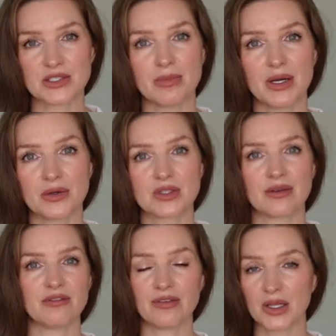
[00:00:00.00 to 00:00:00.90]
about
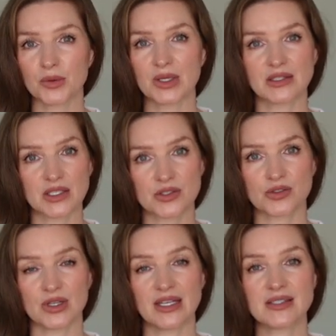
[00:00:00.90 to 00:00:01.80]
following the
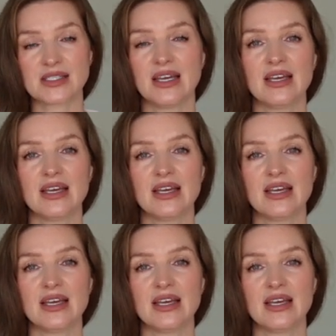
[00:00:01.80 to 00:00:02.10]
trends.